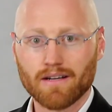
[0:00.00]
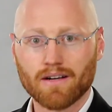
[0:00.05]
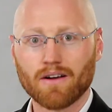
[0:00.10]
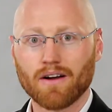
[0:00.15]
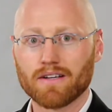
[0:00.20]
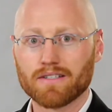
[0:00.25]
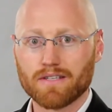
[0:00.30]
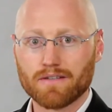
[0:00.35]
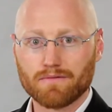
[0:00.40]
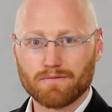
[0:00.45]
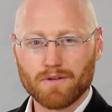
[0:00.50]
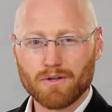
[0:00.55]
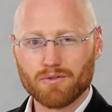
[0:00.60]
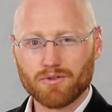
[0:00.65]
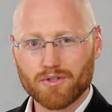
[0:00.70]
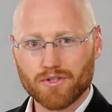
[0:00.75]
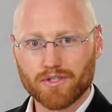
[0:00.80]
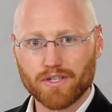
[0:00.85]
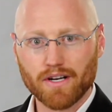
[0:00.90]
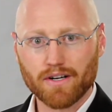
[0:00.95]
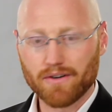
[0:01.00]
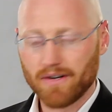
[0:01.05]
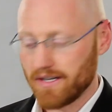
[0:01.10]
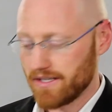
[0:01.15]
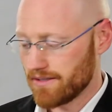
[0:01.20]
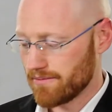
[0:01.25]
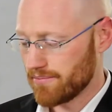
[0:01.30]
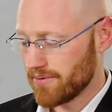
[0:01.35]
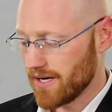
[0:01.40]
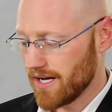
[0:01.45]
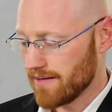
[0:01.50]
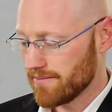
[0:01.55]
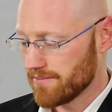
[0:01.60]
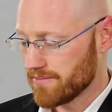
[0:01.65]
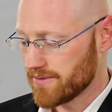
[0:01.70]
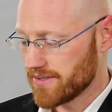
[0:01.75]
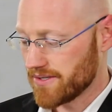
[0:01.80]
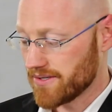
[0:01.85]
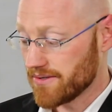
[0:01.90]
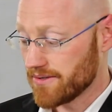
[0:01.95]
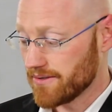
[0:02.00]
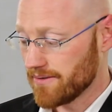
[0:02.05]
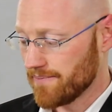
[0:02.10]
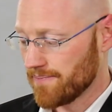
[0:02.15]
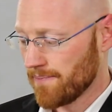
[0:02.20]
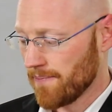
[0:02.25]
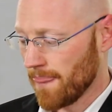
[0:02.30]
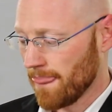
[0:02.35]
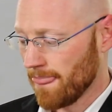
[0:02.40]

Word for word: causes future generation problems too.